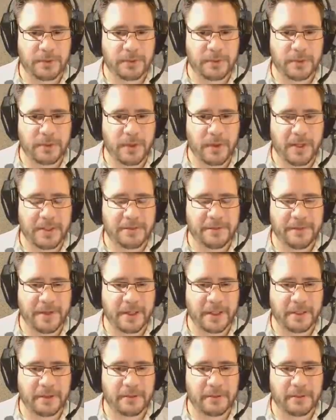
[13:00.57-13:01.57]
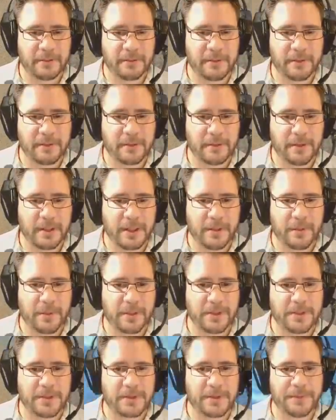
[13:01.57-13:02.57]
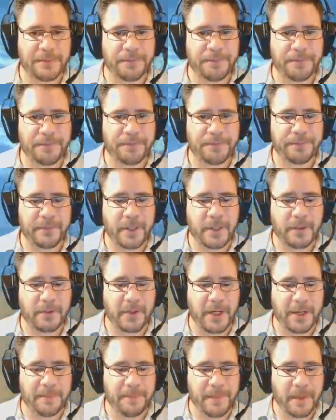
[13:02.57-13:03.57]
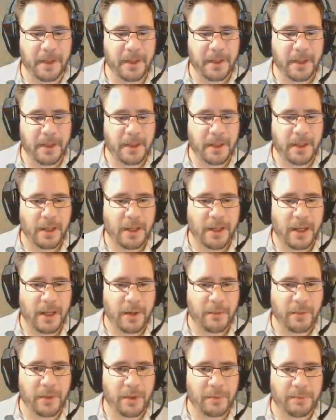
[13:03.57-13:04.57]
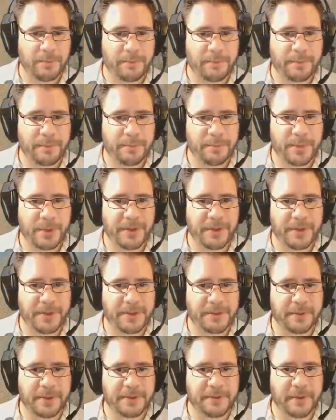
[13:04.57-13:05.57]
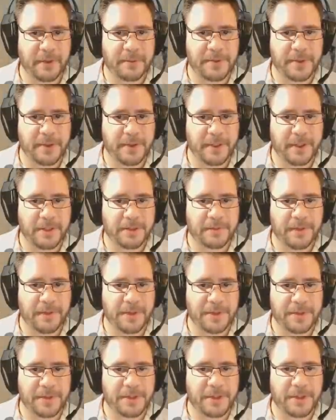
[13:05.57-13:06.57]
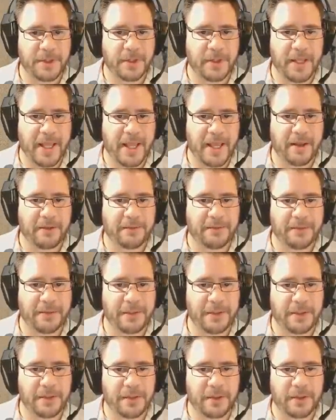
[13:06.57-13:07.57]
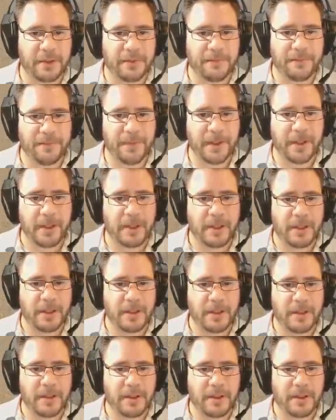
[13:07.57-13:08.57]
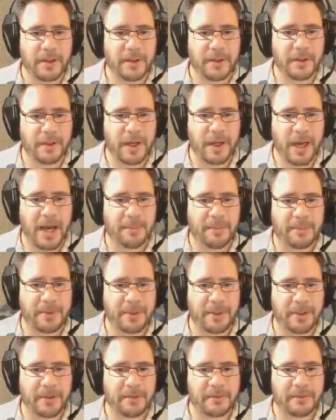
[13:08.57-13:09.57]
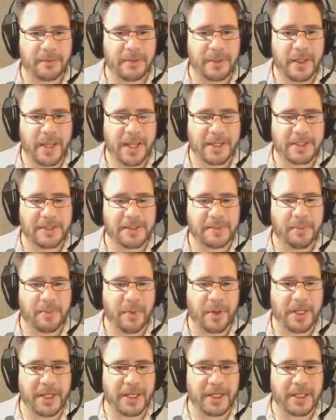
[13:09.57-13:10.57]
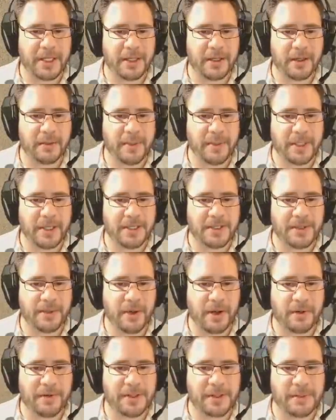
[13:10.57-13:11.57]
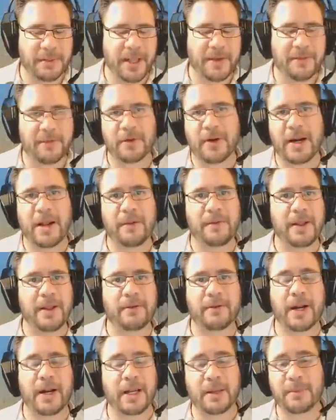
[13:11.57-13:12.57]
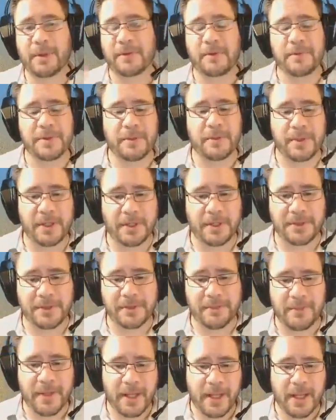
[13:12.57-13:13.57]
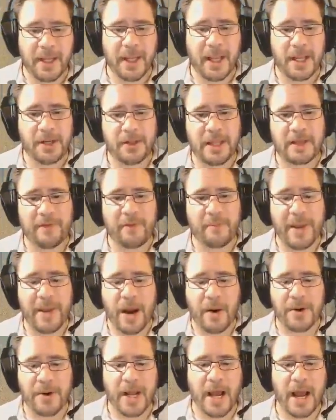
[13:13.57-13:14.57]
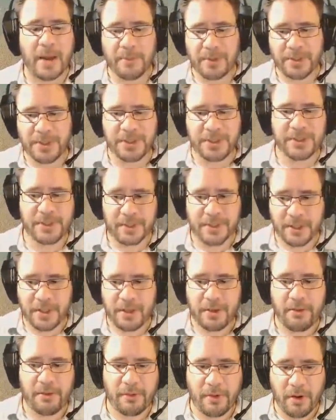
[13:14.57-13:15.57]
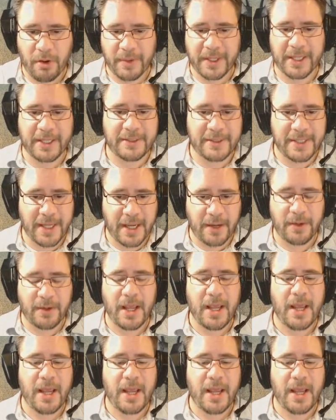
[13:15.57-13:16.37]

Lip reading: No, that's fine. That works. Great. I will put this the way so nothing else falls. So you'll have your hopper exporting it here, because you obviously will have ground netherrack coming from somewhere else, and you'll have a powered hopper just throwing it down.